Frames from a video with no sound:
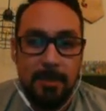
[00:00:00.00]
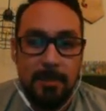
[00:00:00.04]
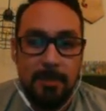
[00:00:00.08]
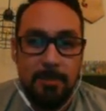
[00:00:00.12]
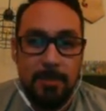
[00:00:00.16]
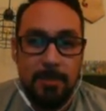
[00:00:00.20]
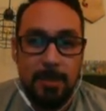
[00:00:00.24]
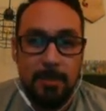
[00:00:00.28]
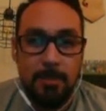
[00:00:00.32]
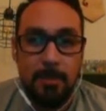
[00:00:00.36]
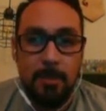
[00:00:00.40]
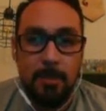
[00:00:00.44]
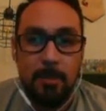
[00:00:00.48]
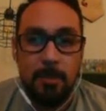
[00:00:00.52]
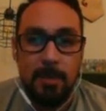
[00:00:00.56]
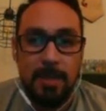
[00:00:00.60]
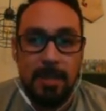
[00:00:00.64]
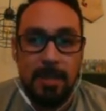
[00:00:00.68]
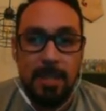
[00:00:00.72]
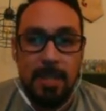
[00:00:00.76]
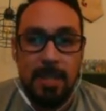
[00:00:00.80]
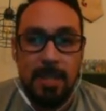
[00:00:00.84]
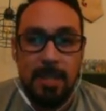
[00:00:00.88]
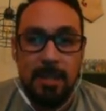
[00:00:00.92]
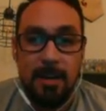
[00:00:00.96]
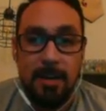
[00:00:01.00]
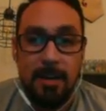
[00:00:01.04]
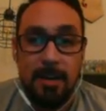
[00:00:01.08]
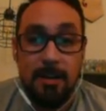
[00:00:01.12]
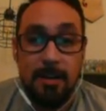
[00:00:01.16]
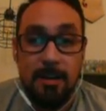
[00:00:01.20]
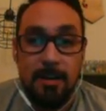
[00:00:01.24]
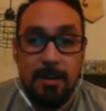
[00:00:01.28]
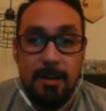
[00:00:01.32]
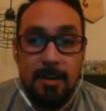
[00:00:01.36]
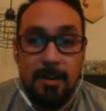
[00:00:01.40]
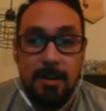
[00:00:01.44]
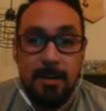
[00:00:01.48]
people within
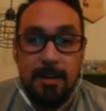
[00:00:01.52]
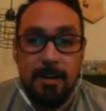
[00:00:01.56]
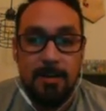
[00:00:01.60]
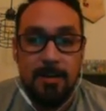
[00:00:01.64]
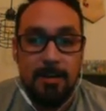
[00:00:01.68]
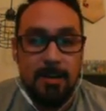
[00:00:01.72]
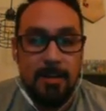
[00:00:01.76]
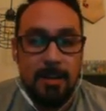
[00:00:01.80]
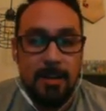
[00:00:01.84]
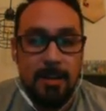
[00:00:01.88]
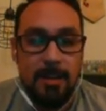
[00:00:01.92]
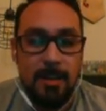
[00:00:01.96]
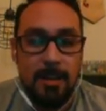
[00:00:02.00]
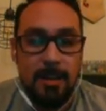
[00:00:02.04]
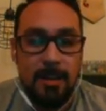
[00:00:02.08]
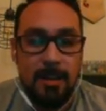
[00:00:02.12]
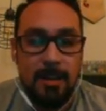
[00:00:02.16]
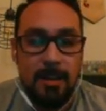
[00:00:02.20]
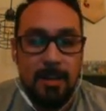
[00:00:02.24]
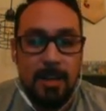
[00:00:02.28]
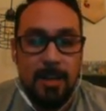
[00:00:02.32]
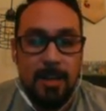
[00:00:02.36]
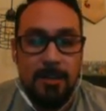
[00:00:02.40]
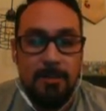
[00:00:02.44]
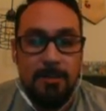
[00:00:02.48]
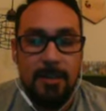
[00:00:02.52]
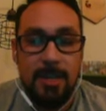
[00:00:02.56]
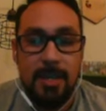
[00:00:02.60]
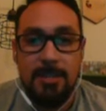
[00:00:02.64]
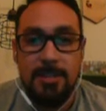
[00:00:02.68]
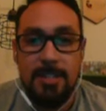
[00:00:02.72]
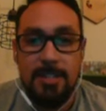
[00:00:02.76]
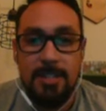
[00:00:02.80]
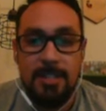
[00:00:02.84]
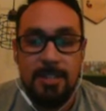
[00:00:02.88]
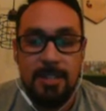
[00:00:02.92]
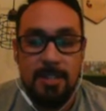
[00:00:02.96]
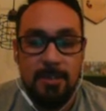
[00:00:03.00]
our
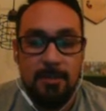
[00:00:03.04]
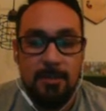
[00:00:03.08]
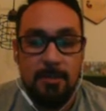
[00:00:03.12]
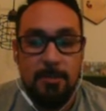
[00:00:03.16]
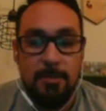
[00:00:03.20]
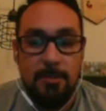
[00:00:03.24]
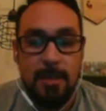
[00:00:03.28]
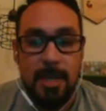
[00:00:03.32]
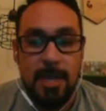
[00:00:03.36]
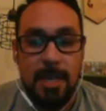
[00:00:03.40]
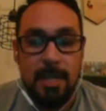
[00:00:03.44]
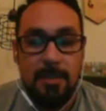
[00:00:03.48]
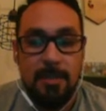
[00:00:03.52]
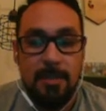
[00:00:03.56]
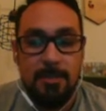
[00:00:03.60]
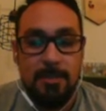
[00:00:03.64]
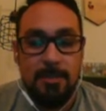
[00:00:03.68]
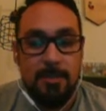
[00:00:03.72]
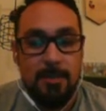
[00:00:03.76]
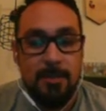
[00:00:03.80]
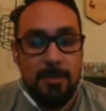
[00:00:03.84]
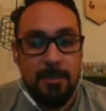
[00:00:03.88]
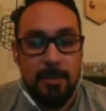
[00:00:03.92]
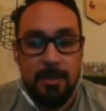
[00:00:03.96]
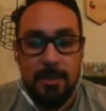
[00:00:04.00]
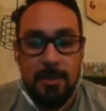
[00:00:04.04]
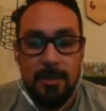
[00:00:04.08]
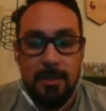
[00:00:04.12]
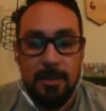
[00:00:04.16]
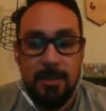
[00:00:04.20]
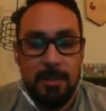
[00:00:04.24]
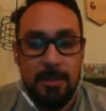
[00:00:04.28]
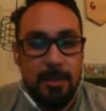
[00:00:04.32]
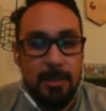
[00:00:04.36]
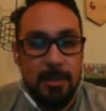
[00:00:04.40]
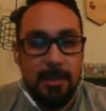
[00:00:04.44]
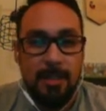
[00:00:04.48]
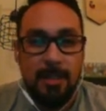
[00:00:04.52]
AVHSD domain. So
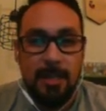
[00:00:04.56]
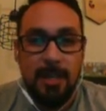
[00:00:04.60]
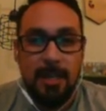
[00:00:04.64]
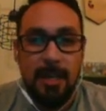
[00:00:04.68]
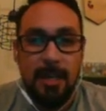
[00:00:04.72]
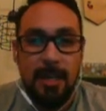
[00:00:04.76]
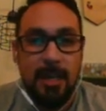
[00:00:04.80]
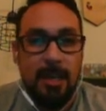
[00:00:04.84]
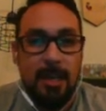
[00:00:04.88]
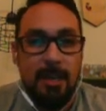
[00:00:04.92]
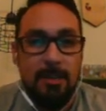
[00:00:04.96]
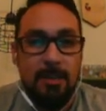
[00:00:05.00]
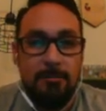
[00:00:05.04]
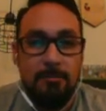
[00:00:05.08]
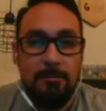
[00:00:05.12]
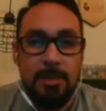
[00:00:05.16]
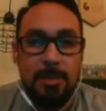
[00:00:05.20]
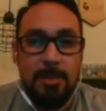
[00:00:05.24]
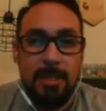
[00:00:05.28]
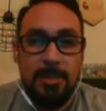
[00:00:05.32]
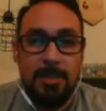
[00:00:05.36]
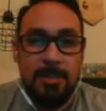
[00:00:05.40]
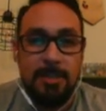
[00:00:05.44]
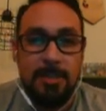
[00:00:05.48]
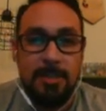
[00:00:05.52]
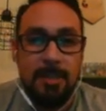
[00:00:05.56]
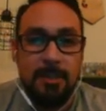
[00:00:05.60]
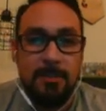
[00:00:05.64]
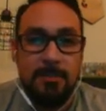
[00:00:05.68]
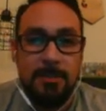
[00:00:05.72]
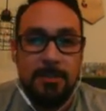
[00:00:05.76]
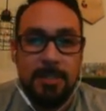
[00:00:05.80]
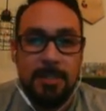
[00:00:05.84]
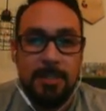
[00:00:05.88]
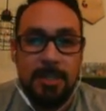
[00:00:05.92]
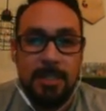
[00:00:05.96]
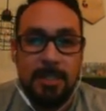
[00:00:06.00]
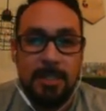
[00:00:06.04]
got to have Ben
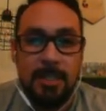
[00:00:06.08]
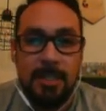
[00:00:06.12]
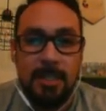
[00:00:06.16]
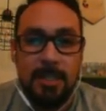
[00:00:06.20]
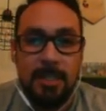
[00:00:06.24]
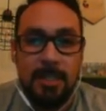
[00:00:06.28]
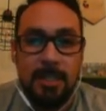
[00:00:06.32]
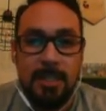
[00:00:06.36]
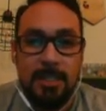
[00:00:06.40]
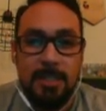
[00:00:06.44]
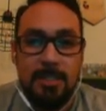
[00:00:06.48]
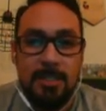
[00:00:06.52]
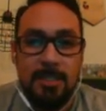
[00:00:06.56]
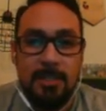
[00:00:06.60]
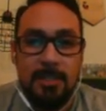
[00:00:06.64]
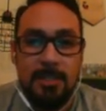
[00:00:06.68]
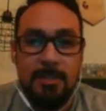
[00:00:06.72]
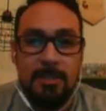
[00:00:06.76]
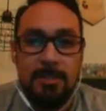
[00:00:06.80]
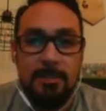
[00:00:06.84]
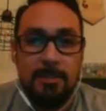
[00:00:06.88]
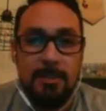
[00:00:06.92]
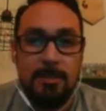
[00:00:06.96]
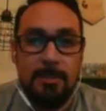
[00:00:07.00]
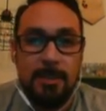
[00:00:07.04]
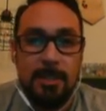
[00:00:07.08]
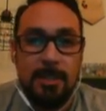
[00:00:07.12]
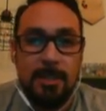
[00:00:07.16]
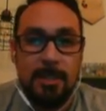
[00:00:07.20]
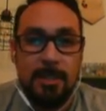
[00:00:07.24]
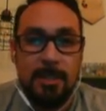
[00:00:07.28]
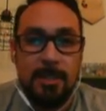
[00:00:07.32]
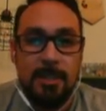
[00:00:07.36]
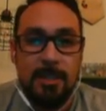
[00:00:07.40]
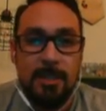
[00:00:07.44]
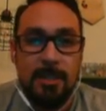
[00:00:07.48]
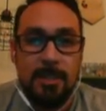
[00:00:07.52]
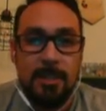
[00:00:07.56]
Jefferson in this. So I'm going
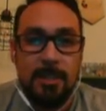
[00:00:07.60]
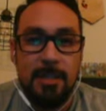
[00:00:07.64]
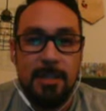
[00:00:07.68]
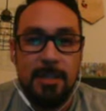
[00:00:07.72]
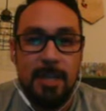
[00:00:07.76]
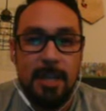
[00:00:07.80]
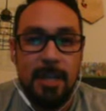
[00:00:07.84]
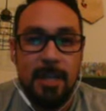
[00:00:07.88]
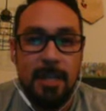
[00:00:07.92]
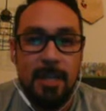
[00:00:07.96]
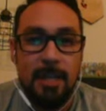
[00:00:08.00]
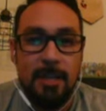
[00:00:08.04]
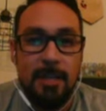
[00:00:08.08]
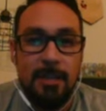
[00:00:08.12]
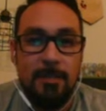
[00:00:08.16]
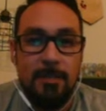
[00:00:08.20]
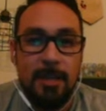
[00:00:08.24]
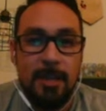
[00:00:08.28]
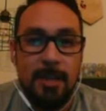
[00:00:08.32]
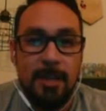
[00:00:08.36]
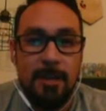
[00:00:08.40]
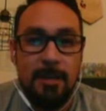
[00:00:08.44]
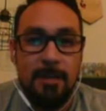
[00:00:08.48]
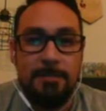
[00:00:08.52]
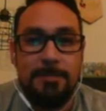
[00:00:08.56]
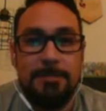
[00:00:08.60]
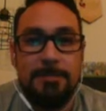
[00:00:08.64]
to add him there.